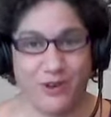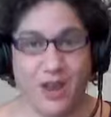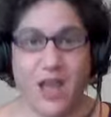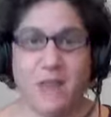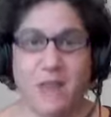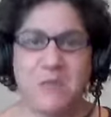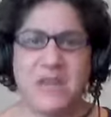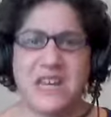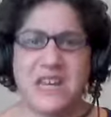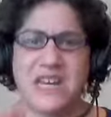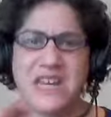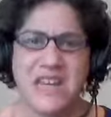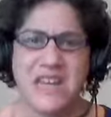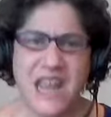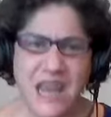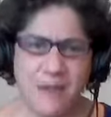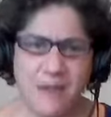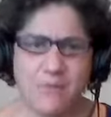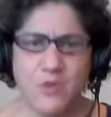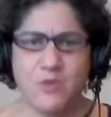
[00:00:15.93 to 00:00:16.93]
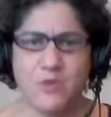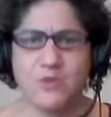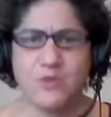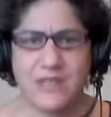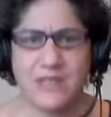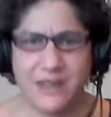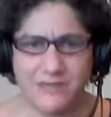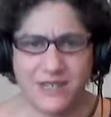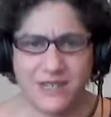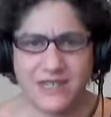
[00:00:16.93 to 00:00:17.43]
I'm going to name those
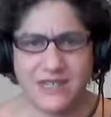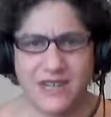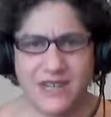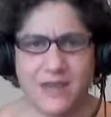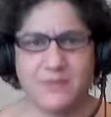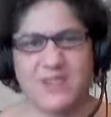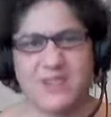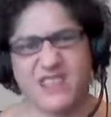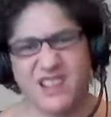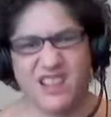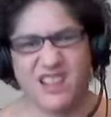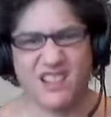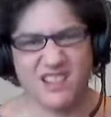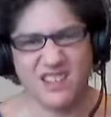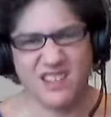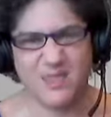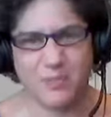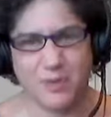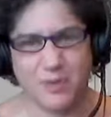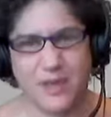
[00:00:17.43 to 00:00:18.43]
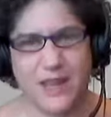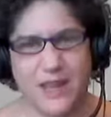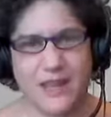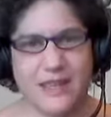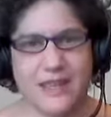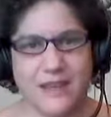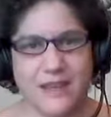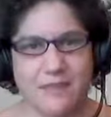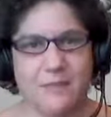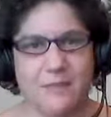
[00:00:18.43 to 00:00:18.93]
7 steps and I'll explain
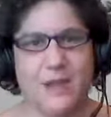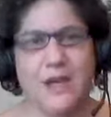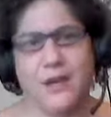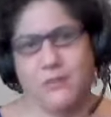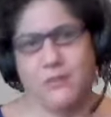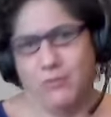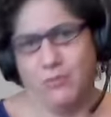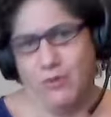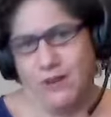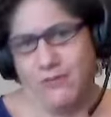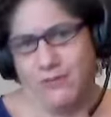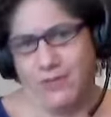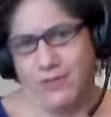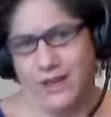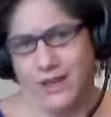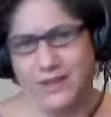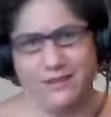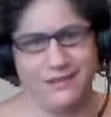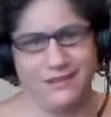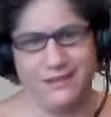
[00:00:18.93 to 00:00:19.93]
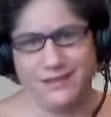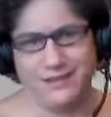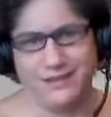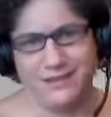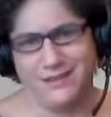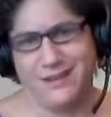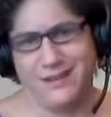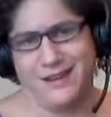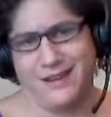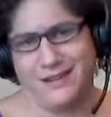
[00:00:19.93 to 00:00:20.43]
them briefly because,
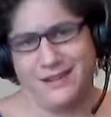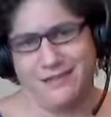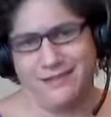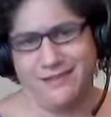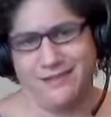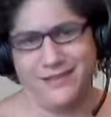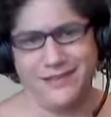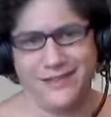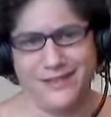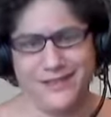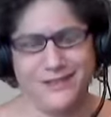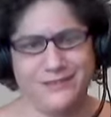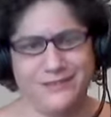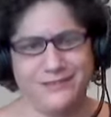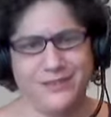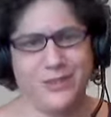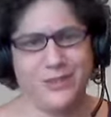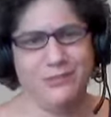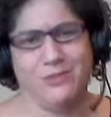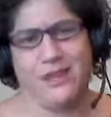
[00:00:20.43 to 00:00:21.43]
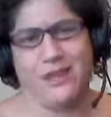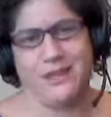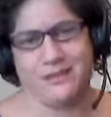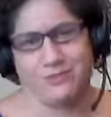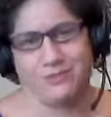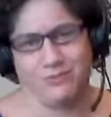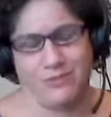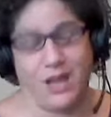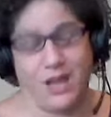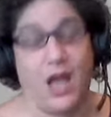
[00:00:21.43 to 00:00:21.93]
who likes,
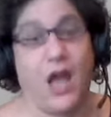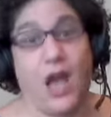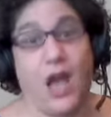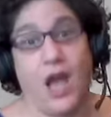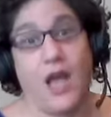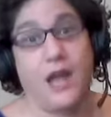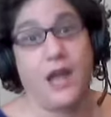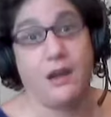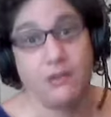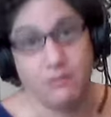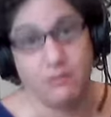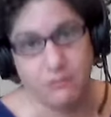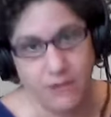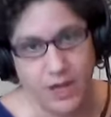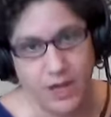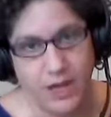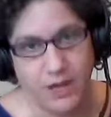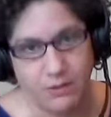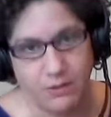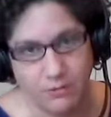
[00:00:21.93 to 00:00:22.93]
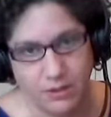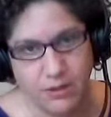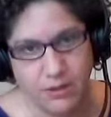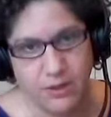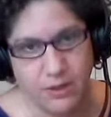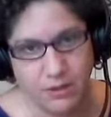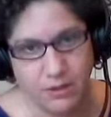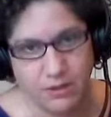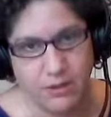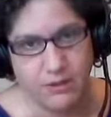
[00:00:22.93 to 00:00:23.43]
I don't like really
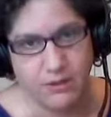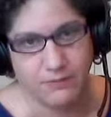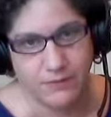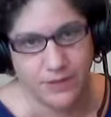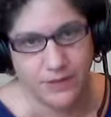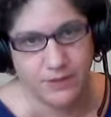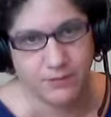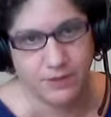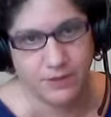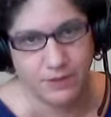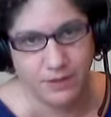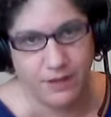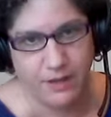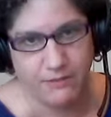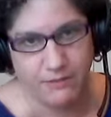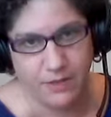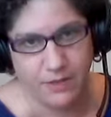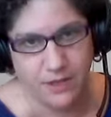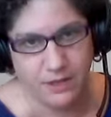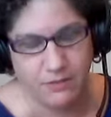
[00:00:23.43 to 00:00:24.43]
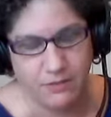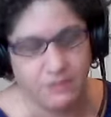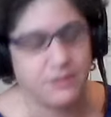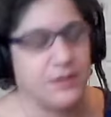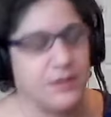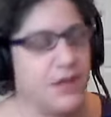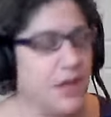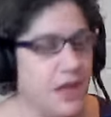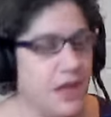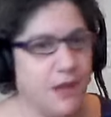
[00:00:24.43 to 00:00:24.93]
long Facebook Live videos.
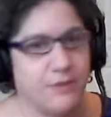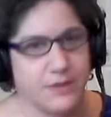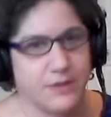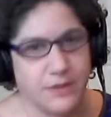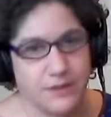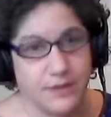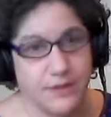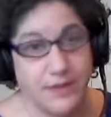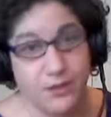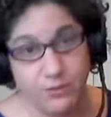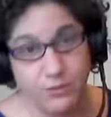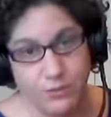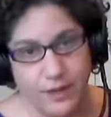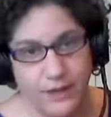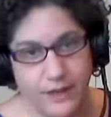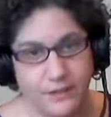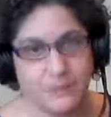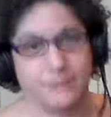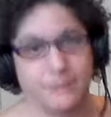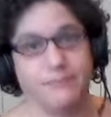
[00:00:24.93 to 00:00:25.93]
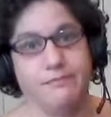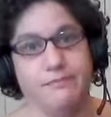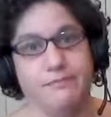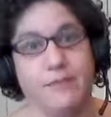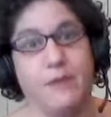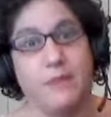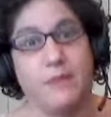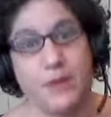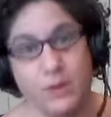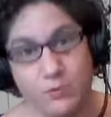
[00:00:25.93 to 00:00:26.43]
I was going to say who likes them.
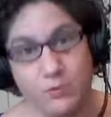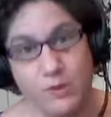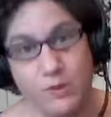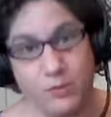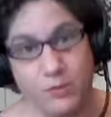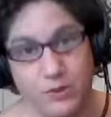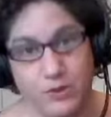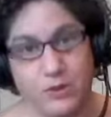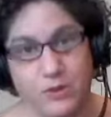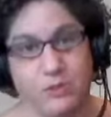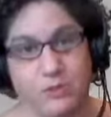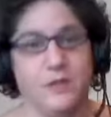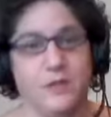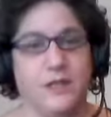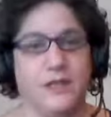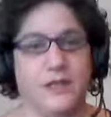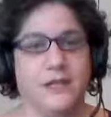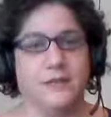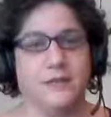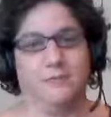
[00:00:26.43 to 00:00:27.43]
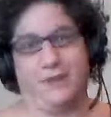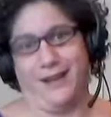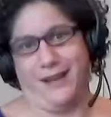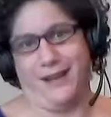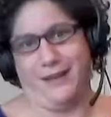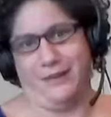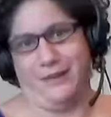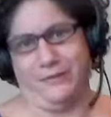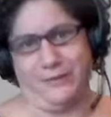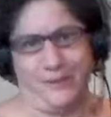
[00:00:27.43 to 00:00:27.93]
Maybe other people do, but
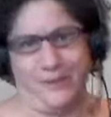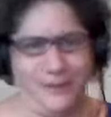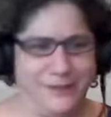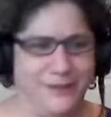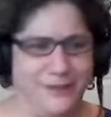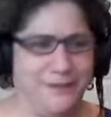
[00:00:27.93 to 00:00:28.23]
I don't.